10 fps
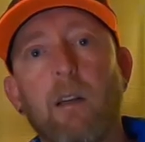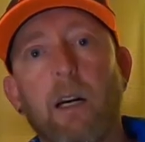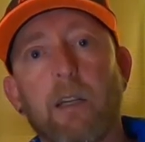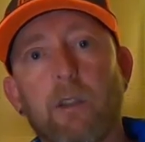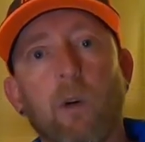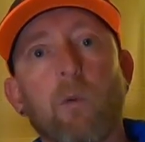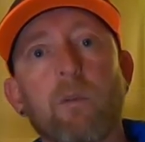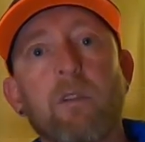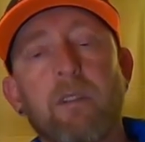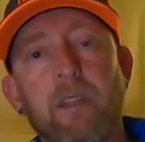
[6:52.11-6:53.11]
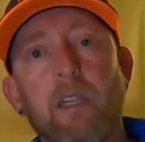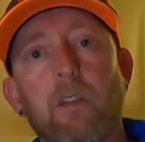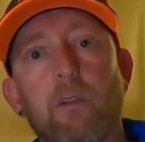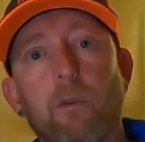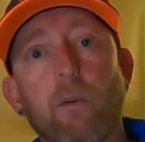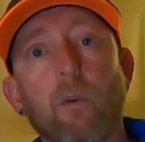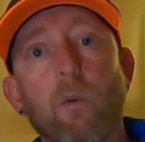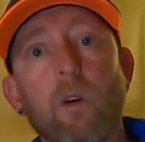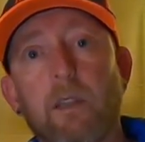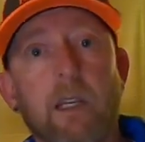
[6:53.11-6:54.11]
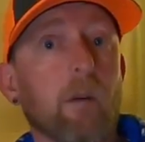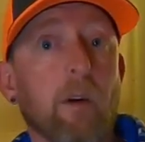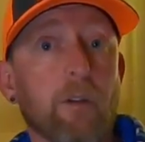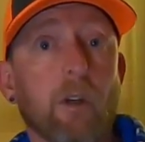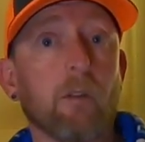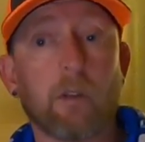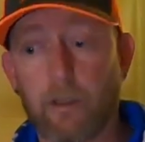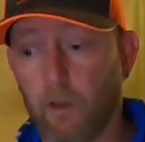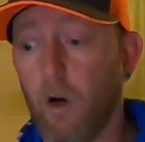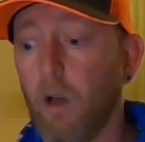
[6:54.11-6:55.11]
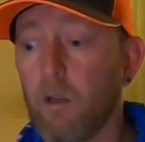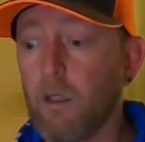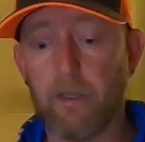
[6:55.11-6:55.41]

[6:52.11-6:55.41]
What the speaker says: I don't need to get in my shelter at all.